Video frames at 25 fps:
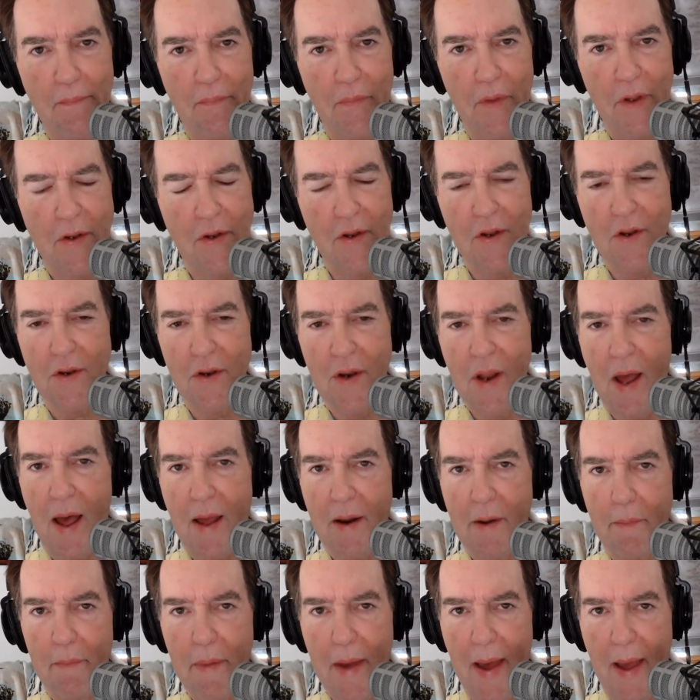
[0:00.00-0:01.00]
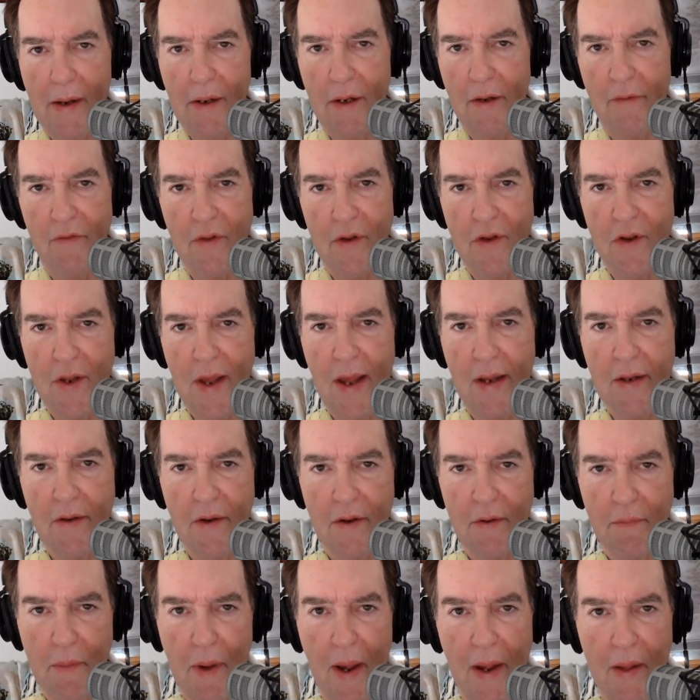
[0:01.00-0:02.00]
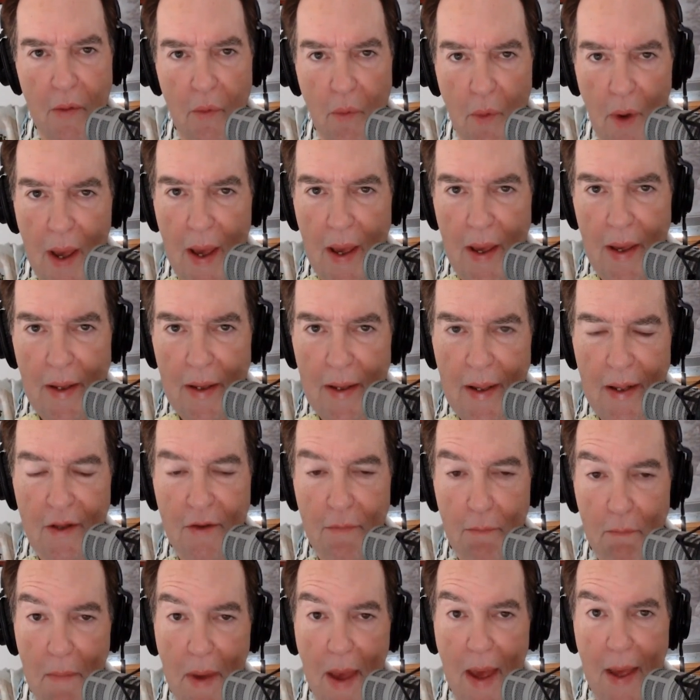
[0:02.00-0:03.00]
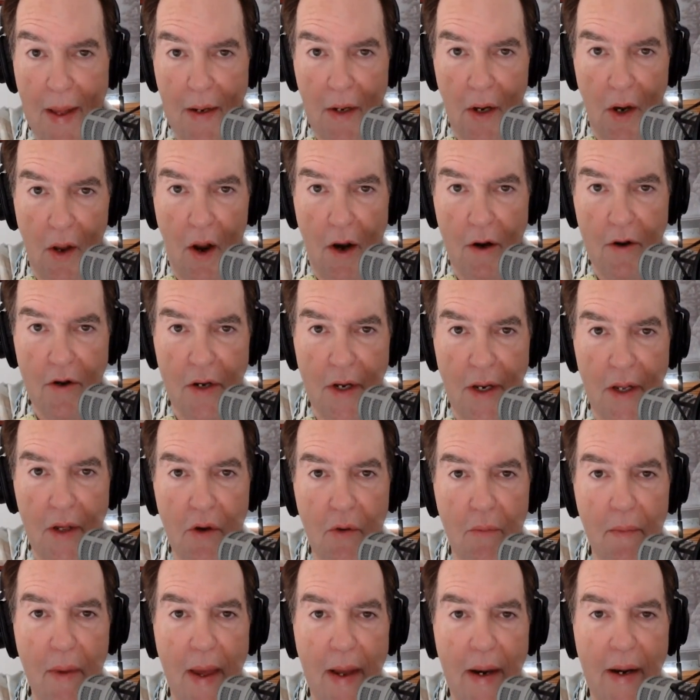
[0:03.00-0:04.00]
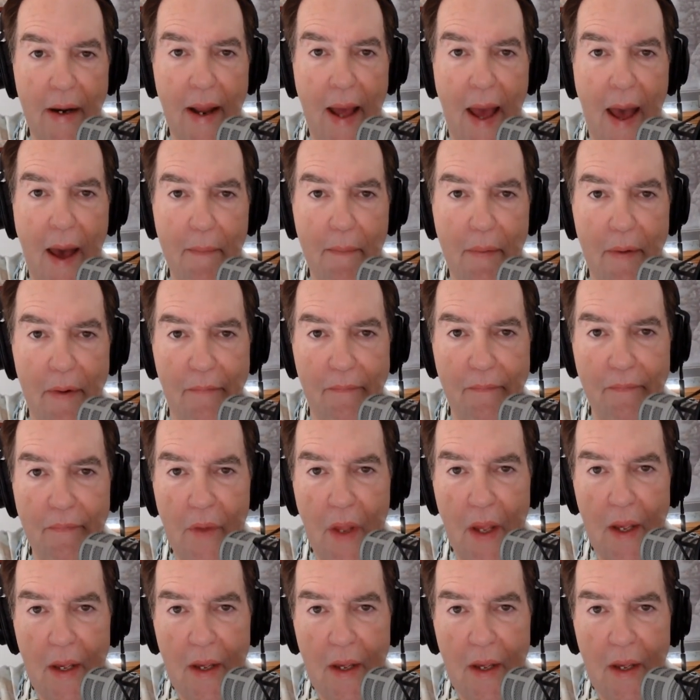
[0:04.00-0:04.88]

This is not a battle of the sexes, by the way. It's men largely who made it happen.